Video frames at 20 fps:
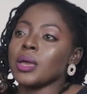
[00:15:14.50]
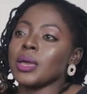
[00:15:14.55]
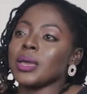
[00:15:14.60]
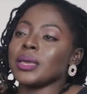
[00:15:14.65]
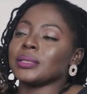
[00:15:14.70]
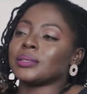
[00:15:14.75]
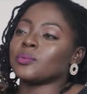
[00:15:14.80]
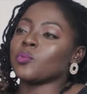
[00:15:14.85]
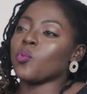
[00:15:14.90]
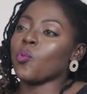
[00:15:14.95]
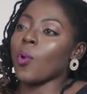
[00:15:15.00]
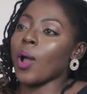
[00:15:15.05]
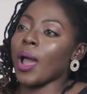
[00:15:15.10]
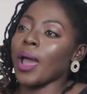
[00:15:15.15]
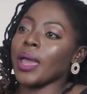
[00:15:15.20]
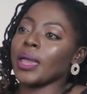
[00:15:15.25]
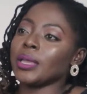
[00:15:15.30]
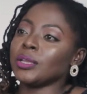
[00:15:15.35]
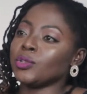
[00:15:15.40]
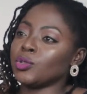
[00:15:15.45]
it's
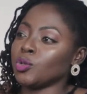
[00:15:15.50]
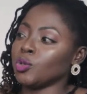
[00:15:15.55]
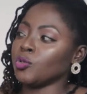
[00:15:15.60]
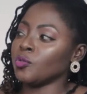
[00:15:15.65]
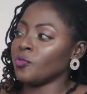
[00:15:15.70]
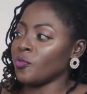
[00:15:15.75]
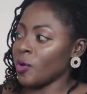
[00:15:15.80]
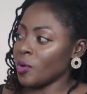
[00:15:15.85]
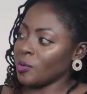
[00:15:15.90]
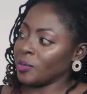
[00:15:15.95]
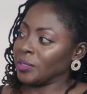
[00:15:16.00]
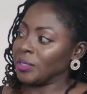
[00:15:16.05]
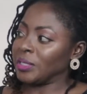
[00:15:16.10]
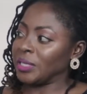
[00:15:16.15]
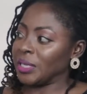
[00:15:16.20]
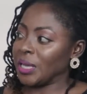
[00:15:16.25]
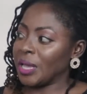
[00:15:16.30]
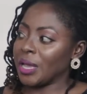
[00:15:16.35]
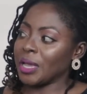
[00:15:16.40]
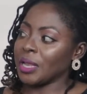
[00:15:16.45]
why do you
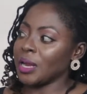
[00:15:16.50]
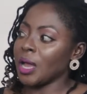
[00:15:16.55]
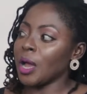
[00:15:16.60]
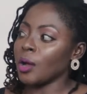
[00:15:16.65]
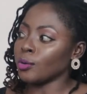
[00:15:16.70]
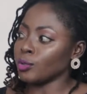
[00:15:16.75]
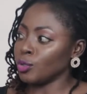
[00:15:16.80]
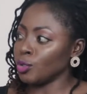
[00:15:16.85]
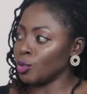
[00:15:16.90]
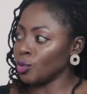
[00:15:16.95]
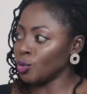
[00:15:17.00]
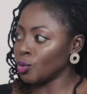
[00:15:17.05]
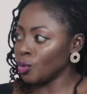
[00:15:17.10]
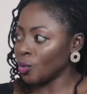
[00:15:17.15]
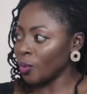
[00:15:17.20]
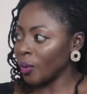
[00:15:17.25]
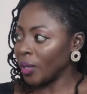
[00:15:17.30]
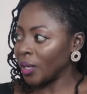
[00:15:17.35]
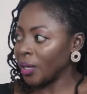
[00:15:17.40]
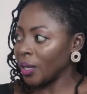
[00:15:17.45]
volunteer and how do you
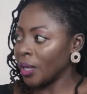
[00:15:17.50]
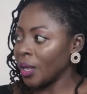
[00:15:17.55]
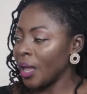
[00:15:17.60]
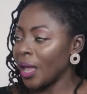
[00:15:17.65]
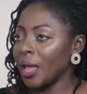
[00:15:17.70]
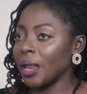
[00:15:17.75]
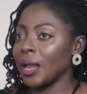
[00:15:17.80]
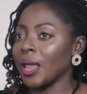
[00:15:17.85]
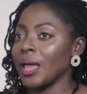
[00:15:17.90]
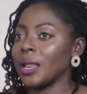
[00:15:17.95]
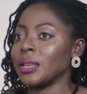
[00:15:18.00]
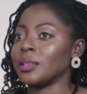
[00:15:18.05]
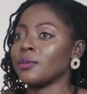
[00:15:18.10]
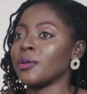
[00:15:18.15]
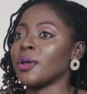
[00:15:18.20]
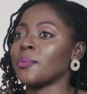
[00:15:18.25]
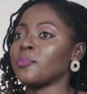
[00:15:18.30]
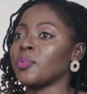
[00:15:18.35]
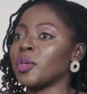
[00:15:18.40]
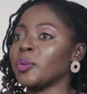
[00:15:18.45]
do it? And
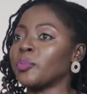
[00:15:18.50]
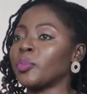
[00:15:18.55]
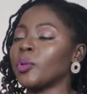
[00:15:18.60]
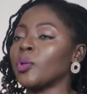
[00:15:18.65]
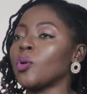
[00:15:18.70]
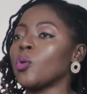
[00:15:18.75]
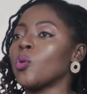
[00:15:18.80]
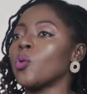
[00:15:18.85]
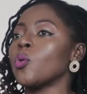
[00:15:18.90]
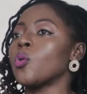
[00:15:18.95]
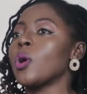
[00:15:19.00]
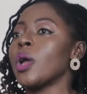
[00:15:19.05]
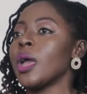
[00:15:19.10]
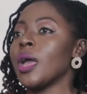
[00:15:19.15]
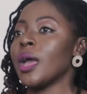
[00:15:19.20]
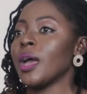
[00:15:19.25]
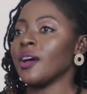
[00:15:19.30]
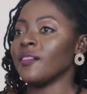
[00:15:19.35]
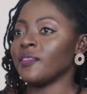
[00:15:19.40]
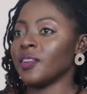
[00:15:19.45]
there are people who
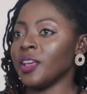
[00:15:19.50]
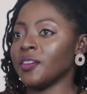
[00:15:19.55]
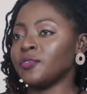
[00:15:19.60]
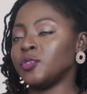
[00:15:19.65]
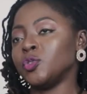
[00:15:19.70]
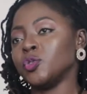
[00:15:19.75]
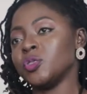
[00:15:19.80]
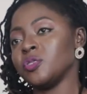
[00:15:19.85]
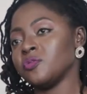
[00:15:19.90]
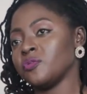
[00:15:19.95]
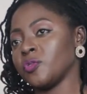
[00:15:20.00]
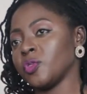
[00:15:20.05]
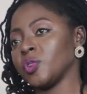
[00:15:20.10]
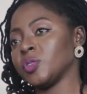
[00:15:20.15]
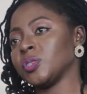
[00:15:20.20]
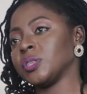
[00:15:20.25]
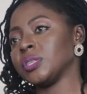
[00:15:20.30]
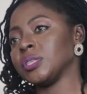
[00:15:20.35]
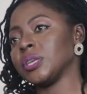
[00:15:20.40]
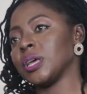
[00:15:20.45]
have left
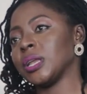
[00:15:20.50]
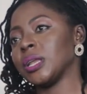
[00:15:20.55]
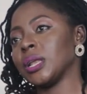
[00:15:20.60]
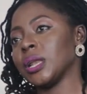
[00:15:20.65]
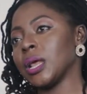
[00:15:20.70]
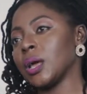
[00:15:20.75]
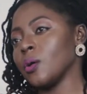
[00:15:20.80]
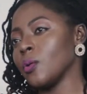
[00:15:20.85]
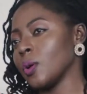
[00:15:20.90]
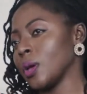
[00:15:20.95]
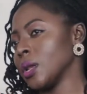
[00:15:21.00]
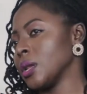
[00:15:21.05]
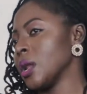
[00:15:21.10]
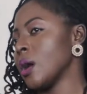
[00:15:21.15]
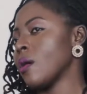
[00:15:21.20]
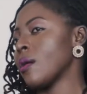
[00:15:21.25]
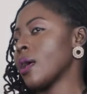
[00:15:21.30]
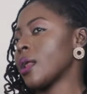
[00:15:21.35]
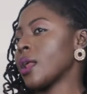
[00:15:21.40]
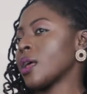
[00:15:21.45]
university and they're like, okay,
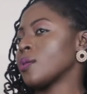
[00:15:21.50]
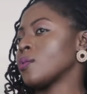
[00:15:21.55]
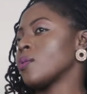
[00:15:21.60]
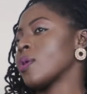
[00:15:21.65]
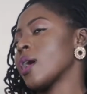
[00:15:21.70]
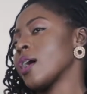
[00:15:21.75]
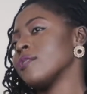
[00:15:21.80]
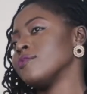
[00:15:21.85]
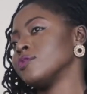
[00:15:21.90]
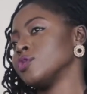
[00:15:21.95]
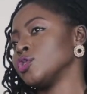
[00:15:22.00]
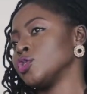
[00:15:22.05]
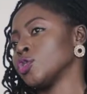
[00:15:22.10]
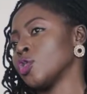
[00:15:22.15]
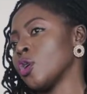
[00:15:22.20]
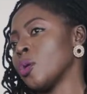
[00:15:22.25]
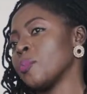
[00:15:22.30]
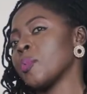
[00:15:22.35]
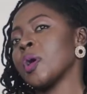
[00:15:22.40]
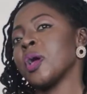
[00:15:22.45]
now that I don't have a
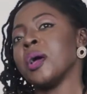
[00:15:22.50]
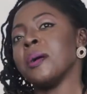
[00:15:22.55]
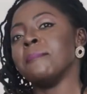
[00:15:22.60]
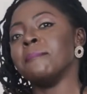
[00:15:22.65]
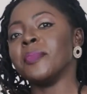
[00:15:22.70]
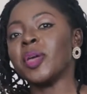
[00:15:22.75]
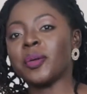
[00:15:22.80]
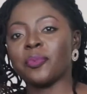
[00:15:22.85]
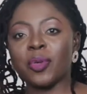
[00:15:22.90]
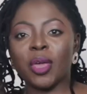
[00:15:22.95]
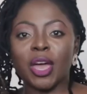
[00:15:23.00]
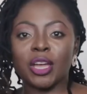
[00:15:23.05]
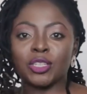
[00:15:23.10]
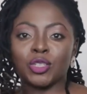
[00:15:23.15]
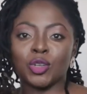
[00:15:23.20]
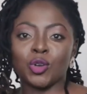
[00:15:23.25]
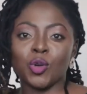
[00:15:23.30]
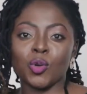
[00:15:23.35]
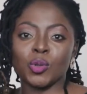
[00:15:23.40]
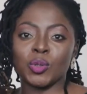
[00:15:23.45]
job, maybe I
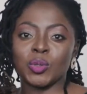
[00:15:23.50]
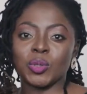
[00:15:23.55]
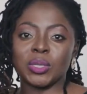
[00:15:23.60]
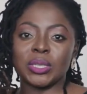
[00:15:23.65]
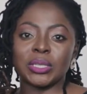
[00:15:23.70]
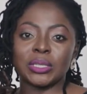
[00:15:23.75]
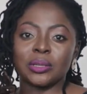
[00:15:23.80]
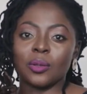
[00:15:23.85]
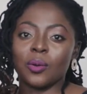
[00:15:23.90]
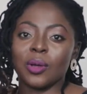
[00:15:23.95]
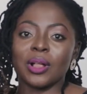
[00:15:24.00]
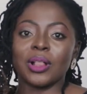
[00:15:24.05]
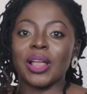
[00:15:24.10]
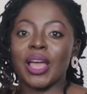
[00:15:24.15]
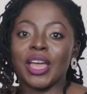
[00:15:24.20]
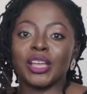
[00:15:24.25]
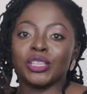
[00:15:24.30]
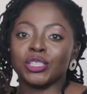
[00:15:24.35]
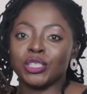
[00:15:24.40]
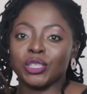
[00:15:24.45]
should go to this local
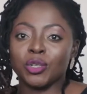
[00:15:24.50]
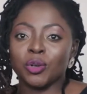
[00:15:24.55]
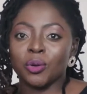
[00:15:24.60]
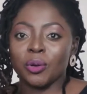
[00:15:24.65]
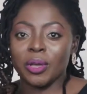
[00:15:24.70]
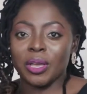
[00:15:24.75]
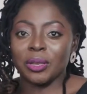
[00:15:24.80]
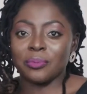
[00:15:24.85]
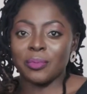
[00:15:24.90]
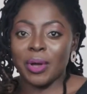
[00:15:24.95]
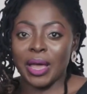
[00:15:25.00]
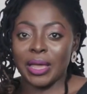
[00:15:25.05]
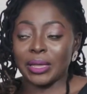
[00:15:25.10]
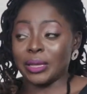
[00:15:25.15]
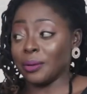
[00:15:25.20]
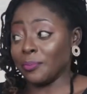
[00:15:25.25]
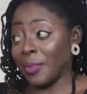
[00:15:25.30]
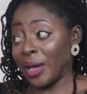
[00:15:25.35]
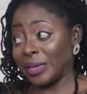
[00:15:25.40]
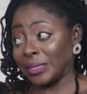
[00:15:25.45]
NGO in
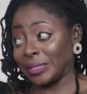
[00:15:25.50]
my